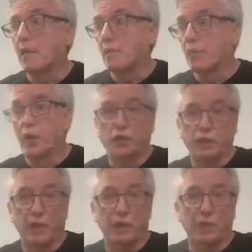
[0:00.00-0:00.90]
model
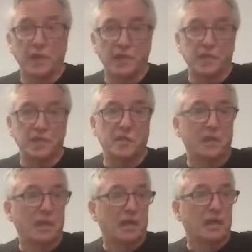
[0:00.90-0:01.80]
railways,
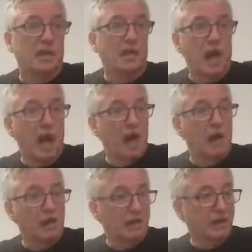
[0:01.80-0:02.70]

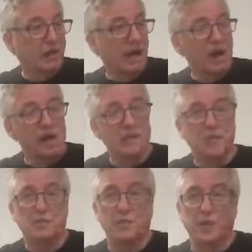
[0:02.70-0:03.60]
art,
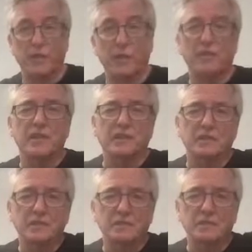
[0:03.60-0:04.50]
cars, whatever
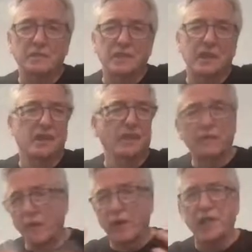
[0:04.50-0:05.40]
I
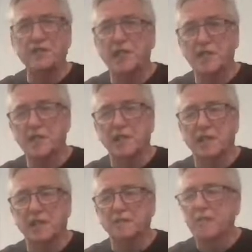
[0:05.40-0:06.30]
felt interested
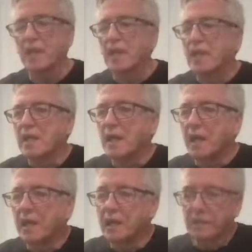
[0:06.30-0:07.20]
in.
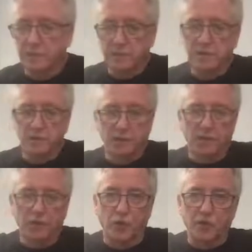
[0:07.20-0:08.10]
And, you know,
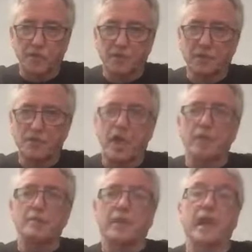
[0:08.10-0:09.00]
of course, the
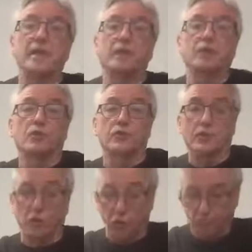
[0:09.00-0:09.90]
channel began to grow and
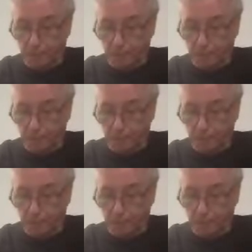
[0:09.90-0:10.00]
grow.